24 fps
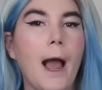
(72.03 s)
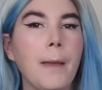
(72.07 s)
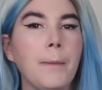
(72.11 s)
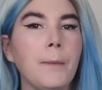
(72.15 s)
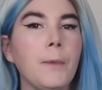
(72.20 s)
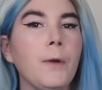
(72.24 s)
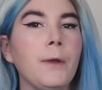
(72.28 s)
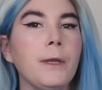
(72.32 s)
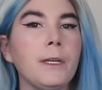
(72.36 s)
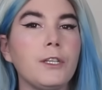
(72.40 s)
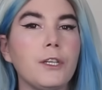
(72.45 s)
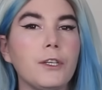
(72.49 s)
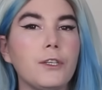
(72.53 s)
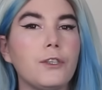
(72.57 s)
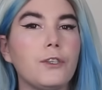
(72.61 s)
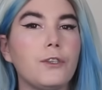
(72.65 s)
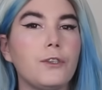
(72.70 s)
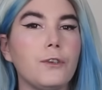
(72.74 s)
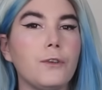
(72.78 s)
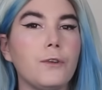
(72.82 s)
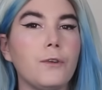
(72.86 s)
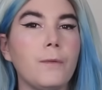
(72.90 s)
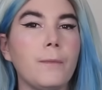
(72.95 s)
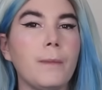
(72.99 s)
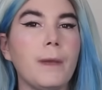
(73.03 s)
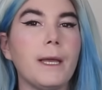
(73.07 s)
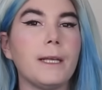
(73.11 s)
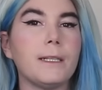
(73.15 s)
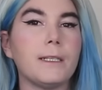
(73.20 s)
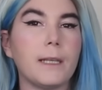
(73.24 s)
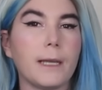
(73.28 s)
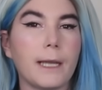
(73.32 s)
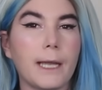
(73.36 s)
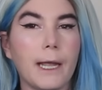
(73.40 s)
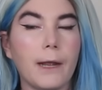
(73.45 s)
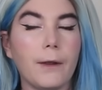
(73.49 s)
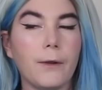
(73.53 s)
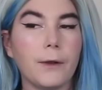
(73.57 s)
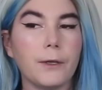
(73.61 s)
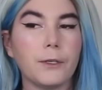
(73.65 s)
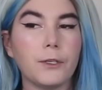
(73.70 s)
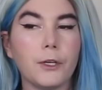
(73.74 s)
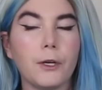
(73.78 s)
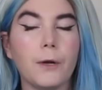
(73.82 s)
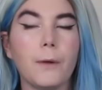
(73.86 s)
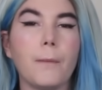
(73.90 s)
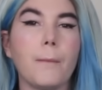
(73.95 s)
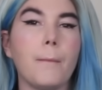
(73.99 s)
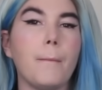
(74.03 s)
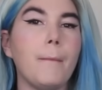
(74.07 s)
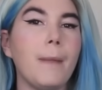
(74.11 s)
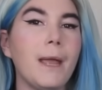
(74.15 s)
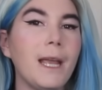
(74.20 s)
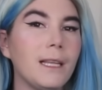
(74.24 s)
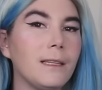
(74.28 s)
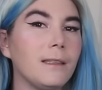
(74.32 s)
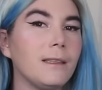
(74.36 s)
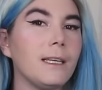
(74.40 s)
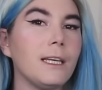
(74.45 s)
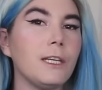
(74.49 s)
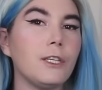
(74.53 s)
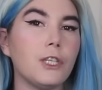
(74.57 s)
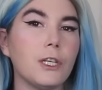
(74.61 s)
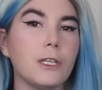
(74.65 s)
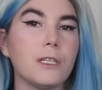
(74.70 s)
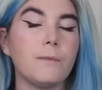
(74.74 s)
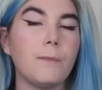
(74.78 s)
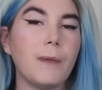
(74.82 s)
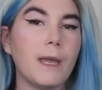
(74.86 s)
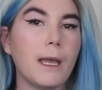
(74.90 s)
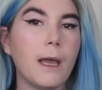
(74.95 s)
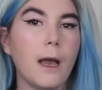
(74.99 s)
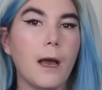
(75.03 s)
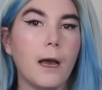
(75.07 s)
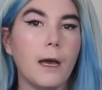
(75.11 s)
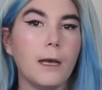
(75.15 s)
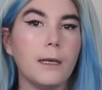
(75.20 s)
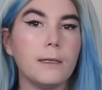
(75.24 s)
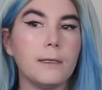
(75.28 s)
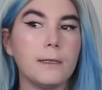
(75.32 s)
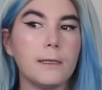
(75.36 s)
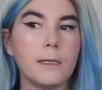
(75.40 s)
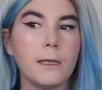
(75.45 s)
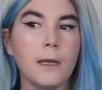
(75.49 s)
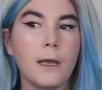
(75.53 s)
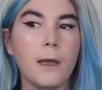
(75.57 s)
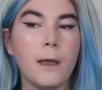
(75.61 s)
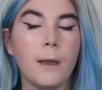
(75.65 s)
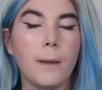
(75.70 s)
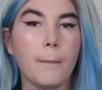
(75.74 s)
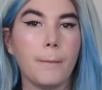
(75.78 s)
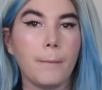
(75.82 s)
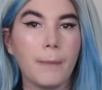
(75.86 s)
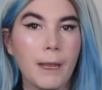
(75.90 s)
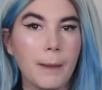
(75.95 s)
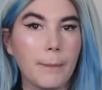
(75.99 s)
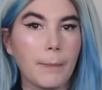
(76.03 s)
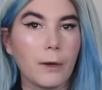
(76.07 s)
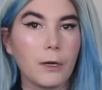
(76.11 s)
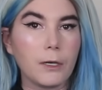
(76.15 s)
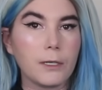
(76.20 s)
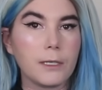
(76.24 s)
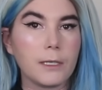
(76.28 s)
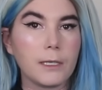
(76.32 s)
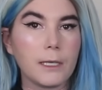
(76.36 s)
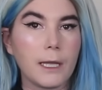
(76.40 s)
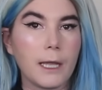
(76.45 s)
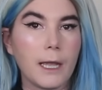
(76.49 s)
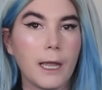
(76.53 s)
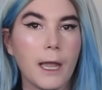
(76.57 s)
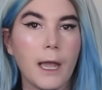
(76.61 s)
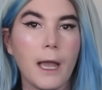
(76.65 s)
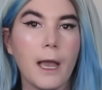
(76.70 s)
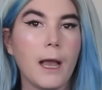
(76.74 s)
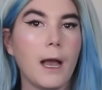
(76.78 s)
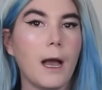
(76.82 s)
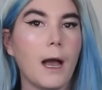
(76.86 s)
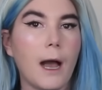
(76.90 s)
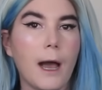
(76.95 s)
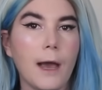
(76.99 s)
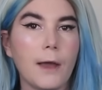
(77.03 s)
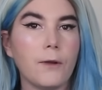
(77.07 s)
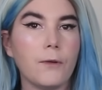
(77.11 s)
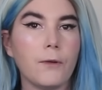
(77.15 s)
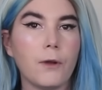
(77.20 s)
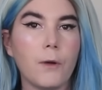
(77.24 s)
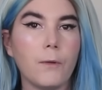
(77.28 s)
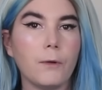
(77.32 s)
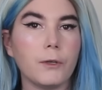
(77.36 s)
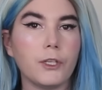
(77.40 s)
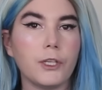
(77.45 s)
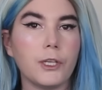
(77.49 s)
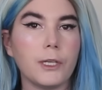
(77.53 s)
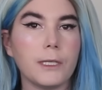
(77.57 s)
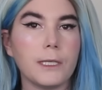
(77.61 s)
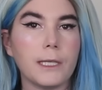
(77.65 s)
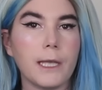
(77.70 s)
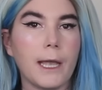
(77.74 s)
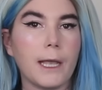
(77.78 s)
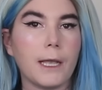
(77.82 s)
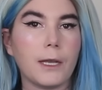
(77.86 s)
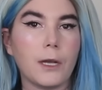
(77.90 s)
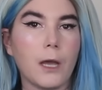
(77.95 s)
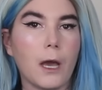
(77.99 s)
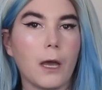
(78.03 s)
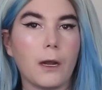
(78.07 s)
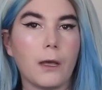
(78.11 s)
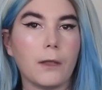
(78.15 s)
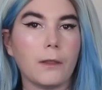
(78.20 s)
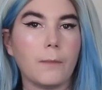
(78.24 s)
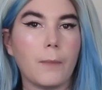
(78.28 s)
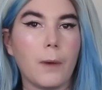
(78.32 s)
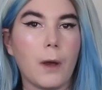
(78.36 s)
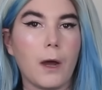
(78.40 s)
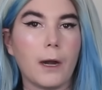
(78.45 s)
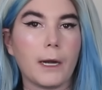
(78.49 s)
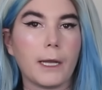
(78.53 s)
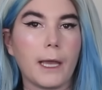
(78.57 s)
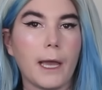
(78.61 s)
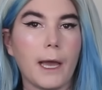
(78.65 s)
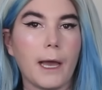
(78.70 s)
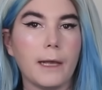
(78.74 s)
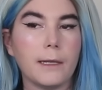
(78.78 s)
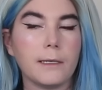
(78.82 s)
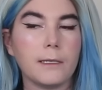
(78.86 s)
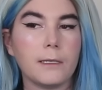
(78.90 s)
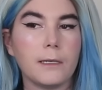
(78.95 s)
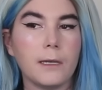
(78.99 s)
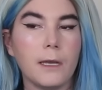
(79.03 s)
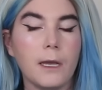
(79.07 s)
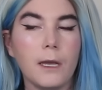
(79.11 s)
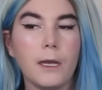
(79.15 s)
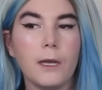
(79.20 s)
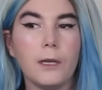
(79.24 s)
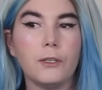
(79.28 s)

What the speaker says: I'm going to assume it's a character mainly just because, me personally, I don't know what she's like not on the podcast.